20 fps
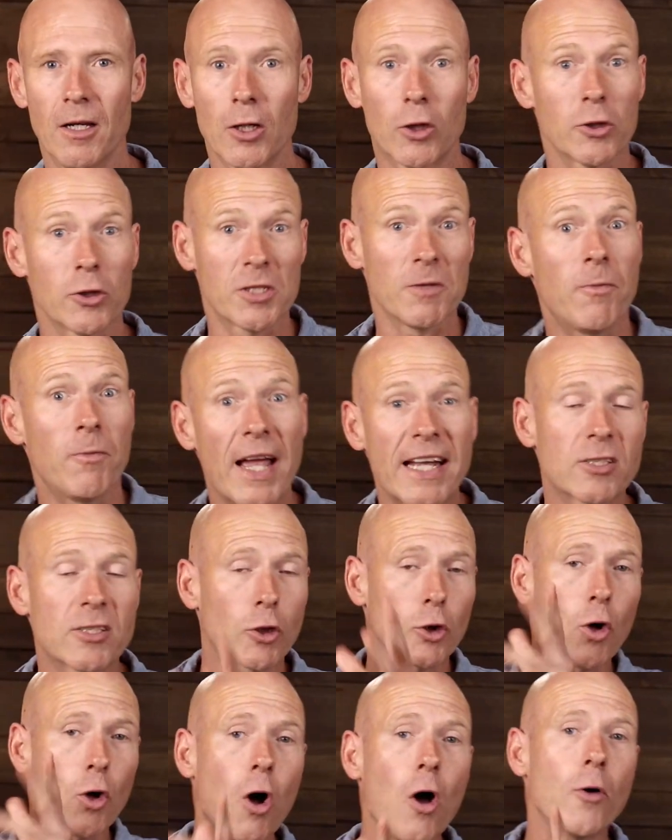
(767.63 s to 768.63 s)
Because in
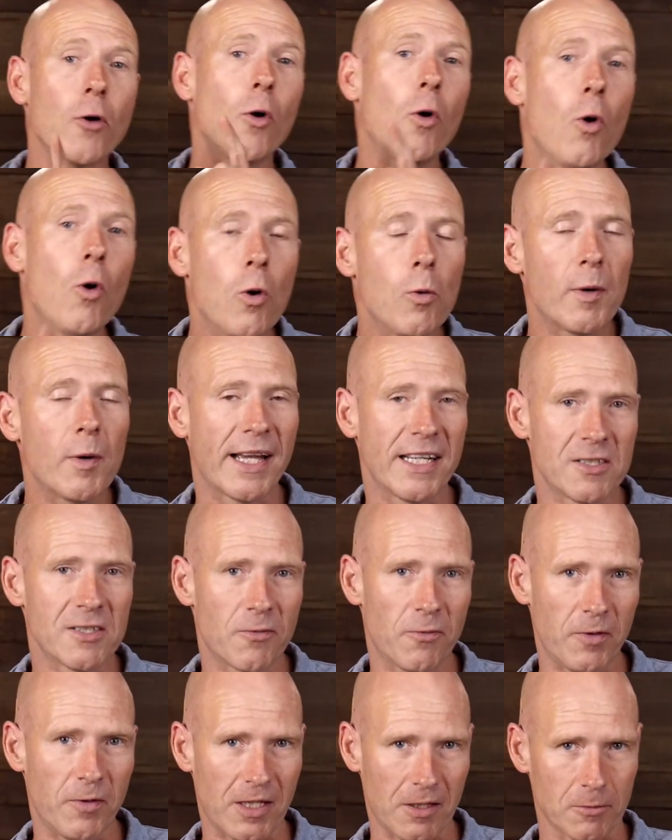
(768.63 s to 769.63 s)
fact, God
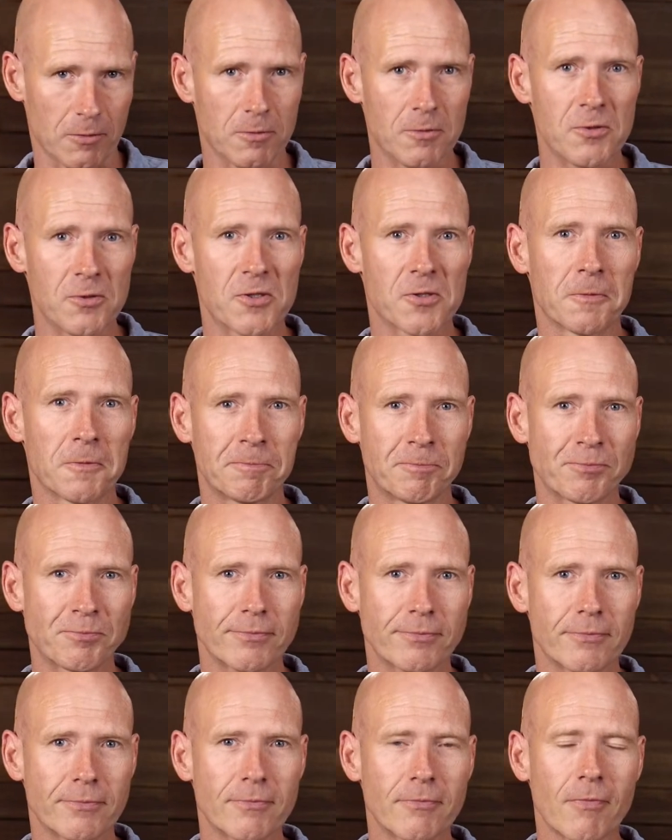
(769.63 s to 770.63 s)
always feels
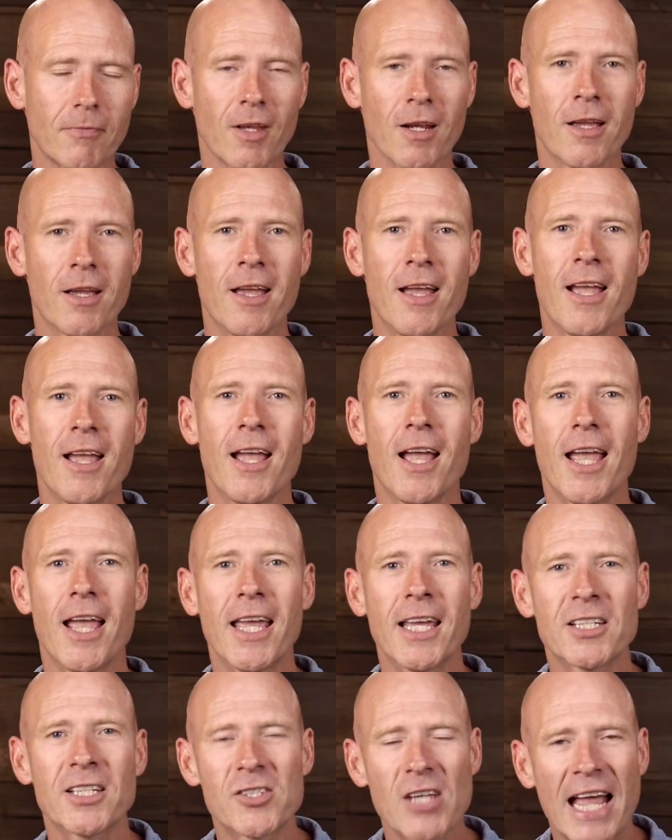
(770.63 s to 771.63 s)

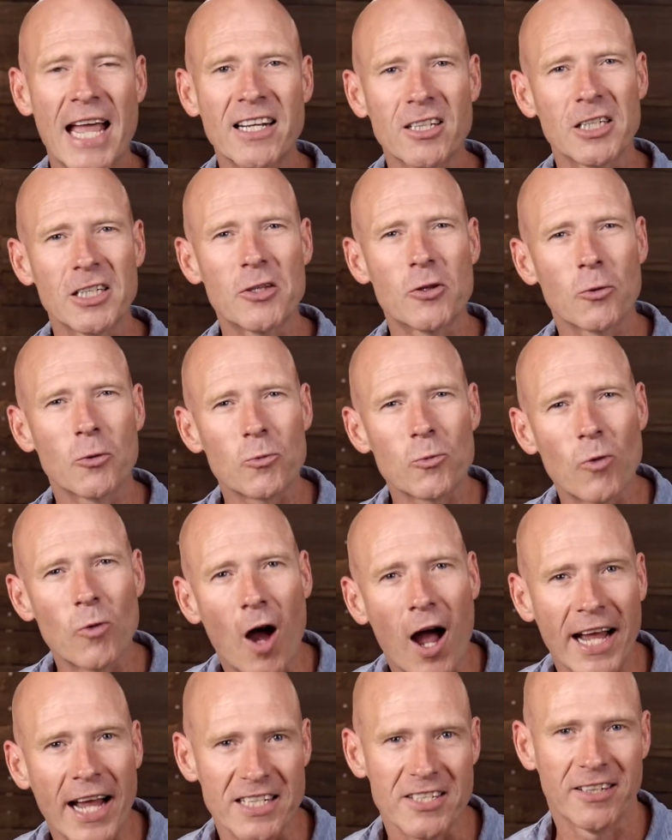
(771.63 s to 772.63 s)
exactly the
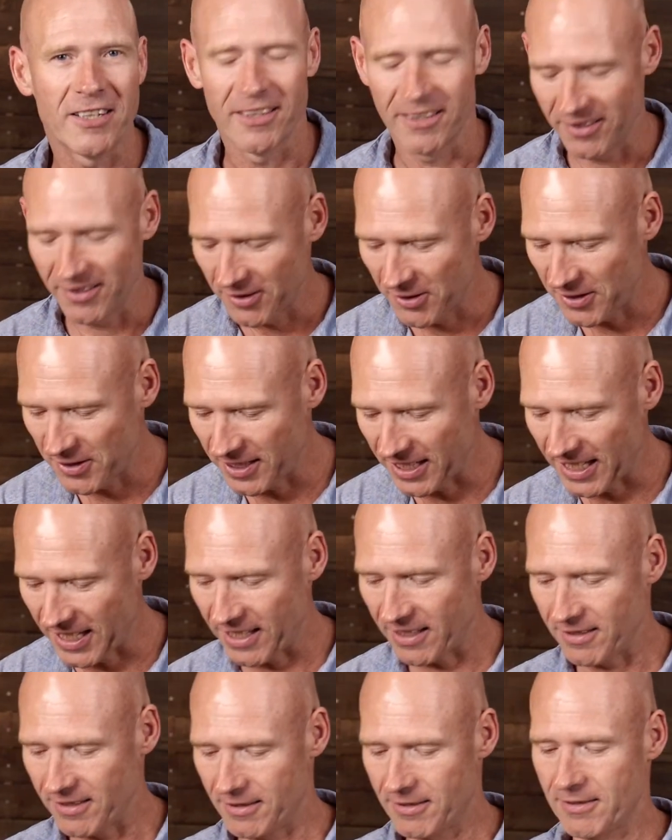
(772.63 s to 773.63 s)
right
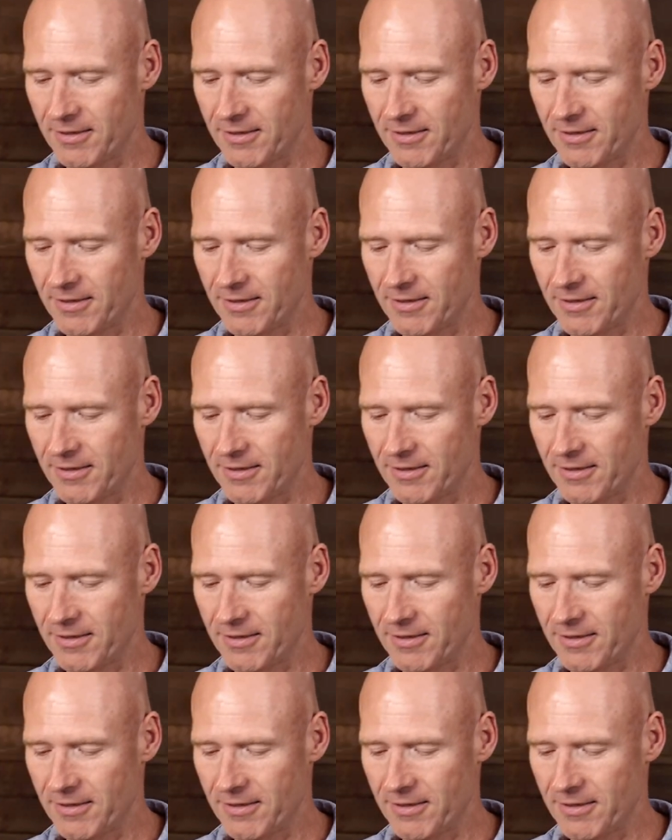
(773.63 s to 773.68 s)
thing.